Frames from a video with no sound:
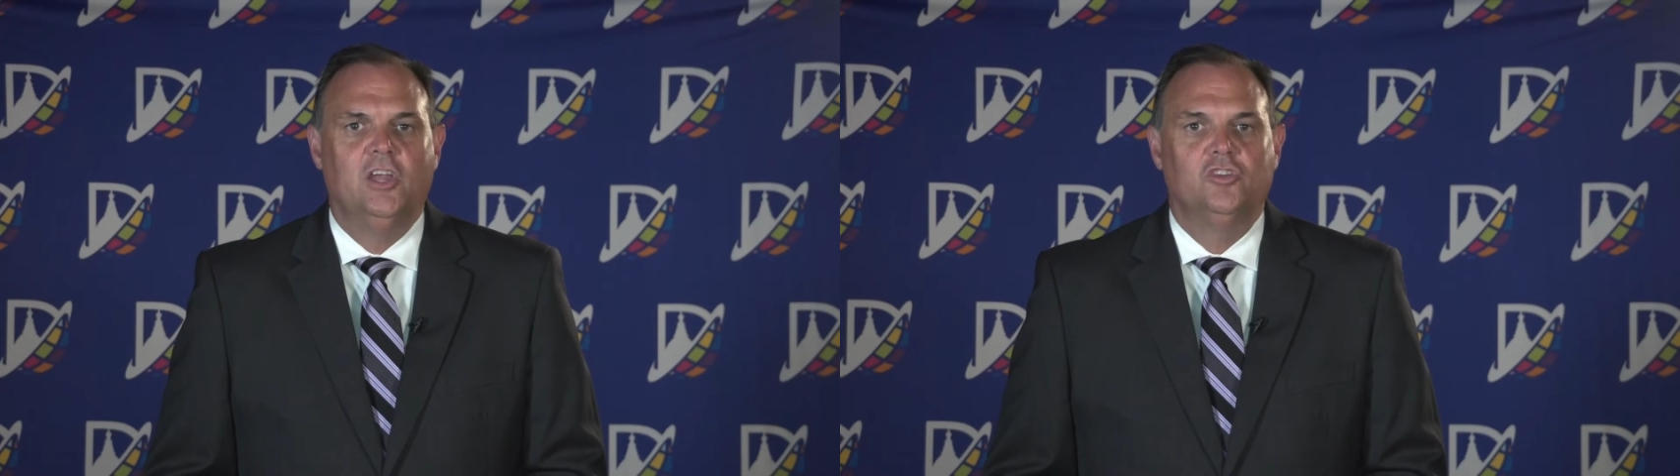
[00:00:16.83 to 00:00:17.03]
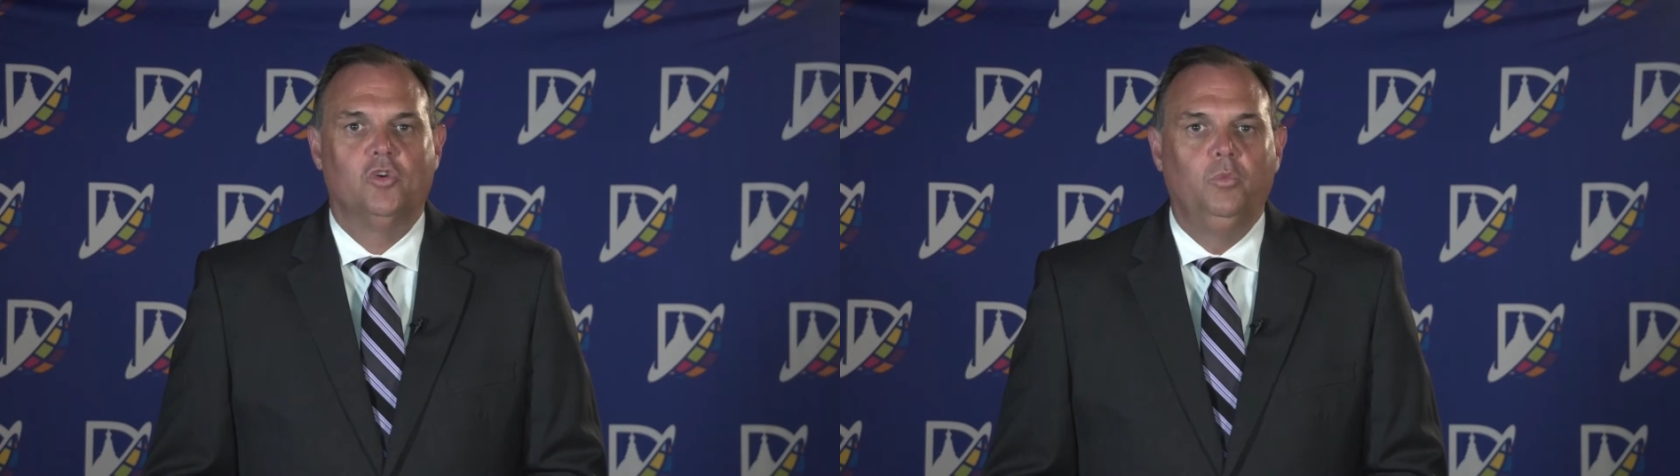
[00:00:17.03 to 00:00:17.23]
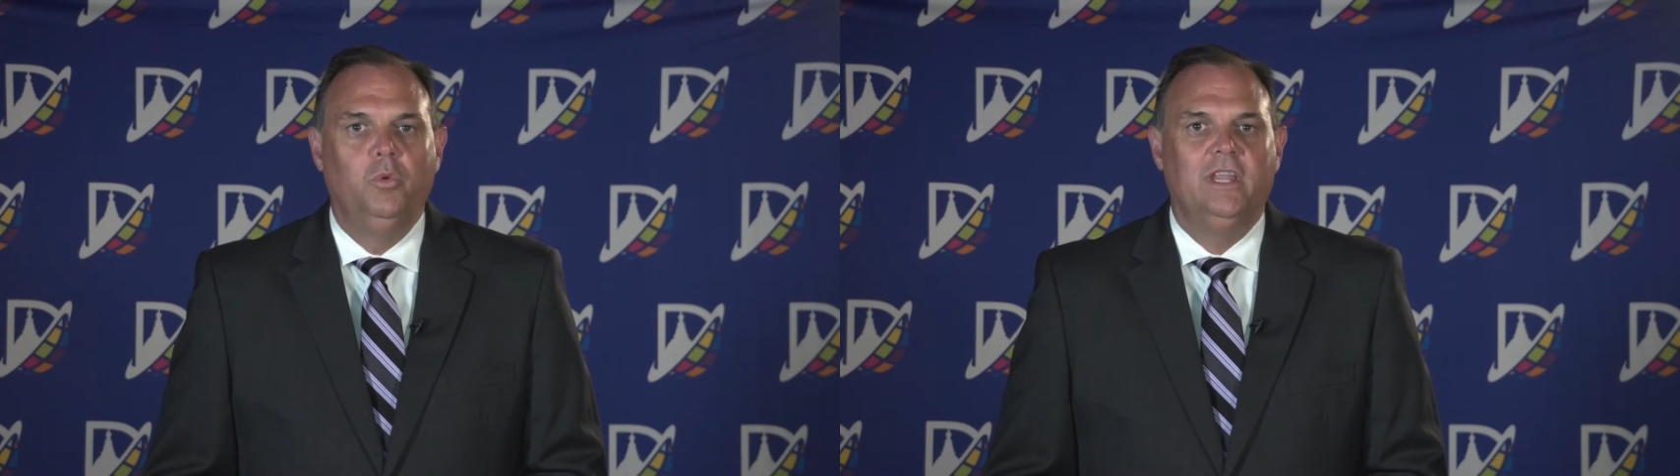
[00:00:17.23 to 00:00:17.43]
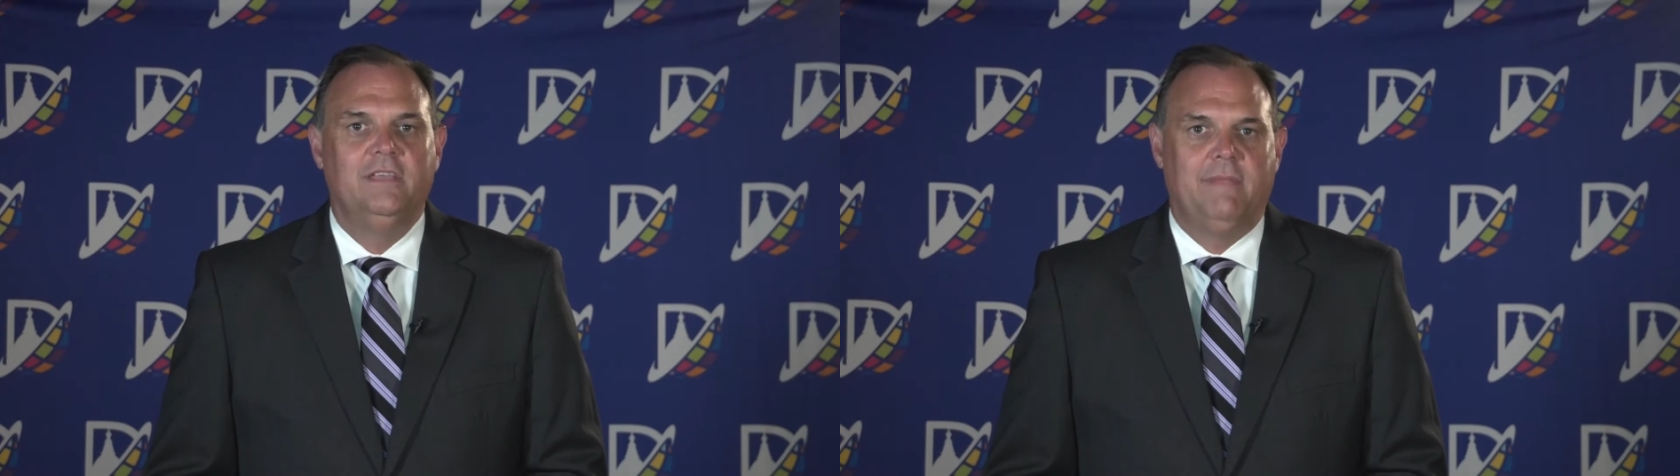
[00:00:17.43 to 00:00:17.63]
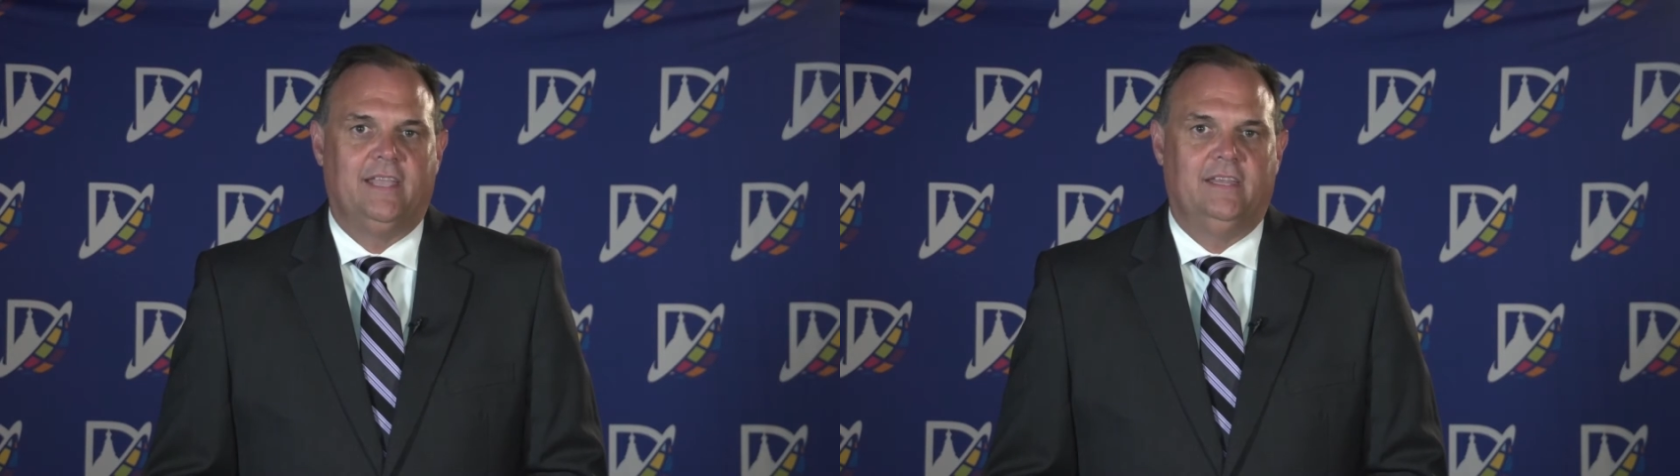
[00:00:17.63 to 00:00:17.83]
to really
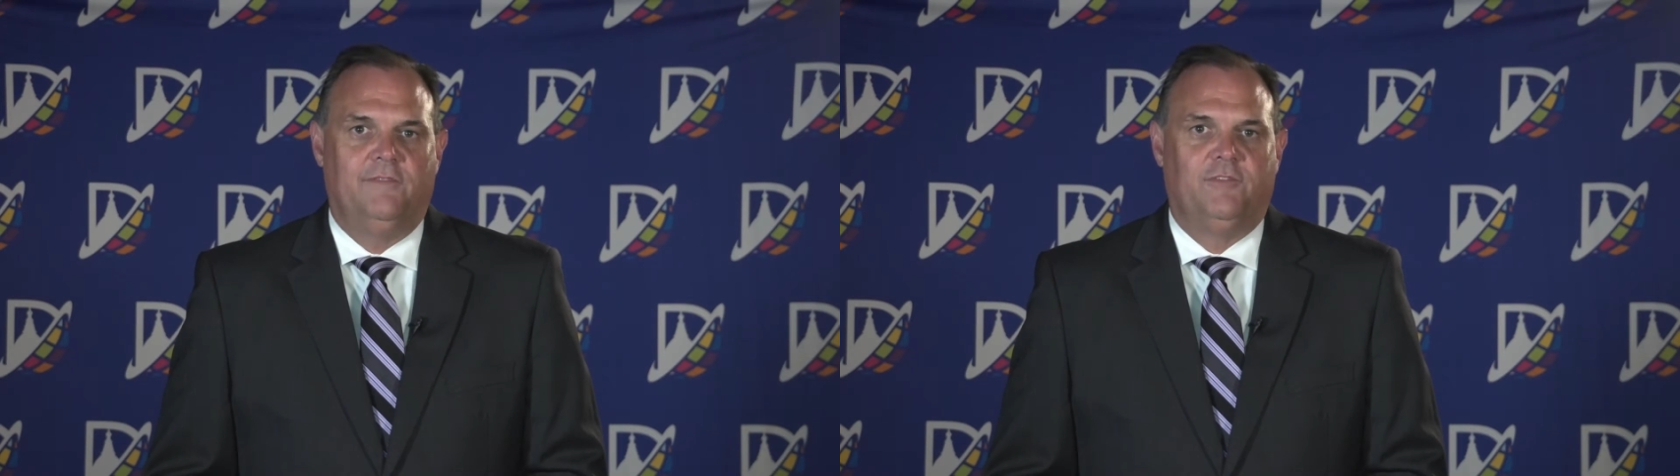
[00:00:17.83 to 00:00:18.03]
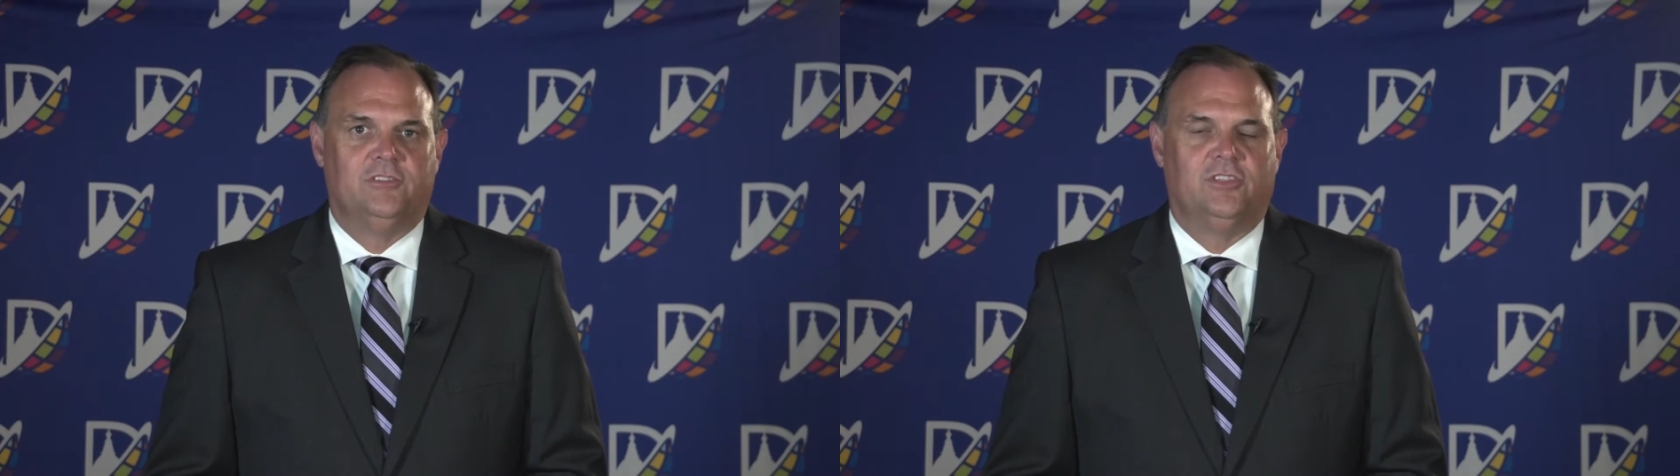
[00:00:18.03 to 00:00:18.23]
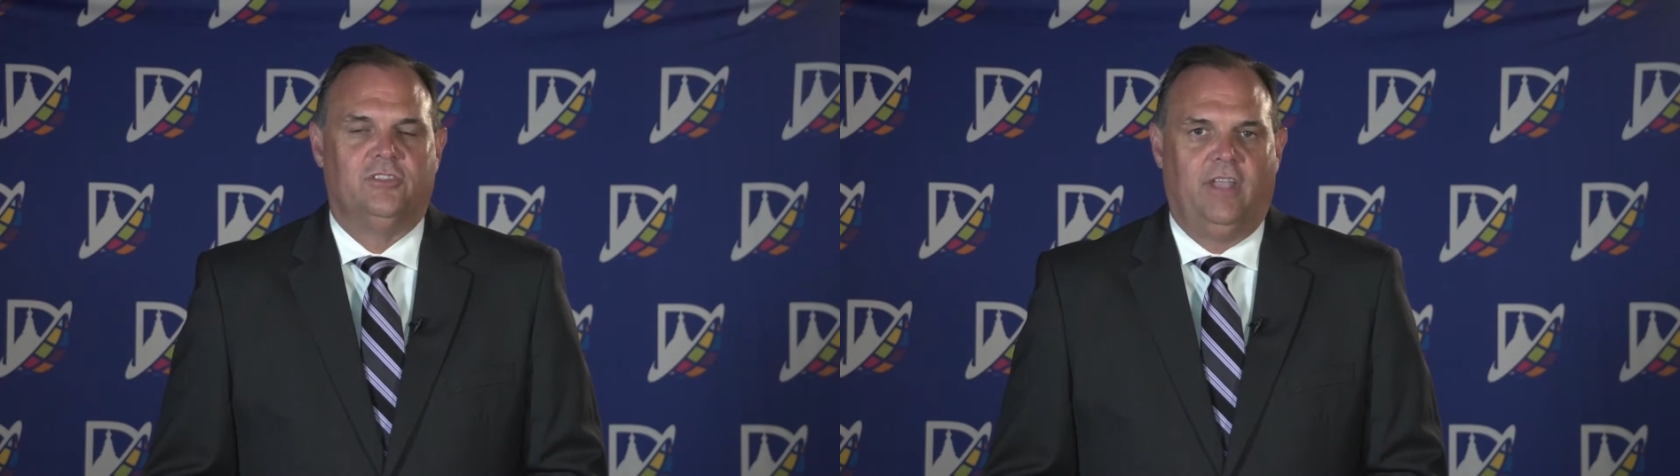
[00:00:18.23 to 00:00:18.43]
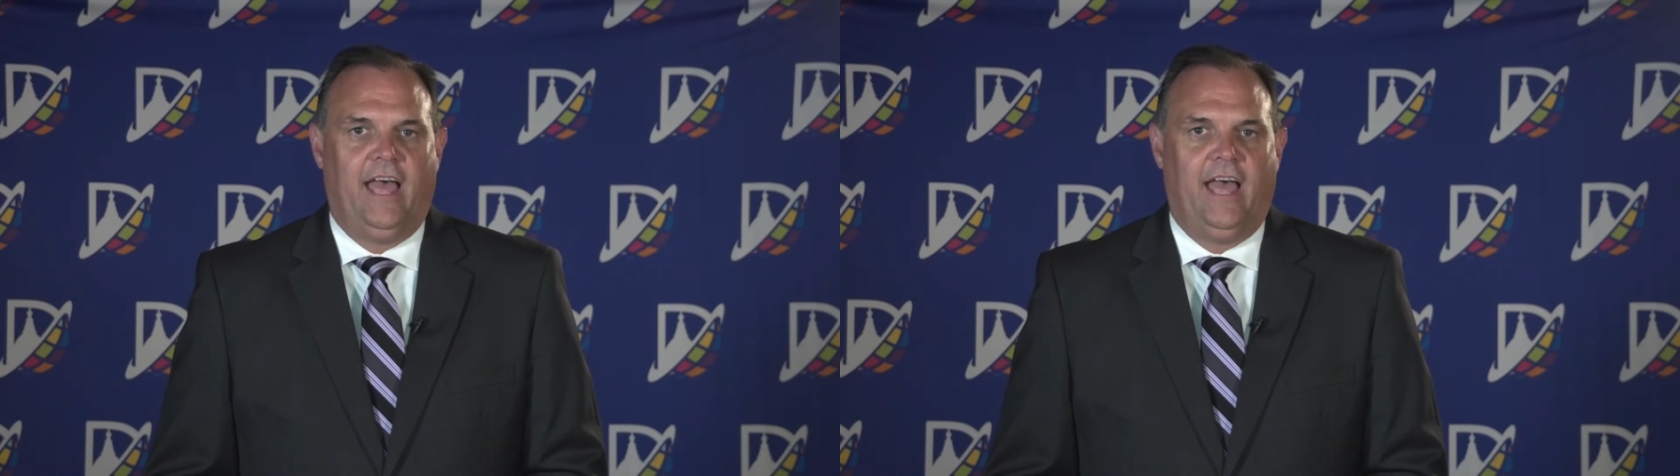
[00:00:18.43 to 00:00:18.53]
make a difference in their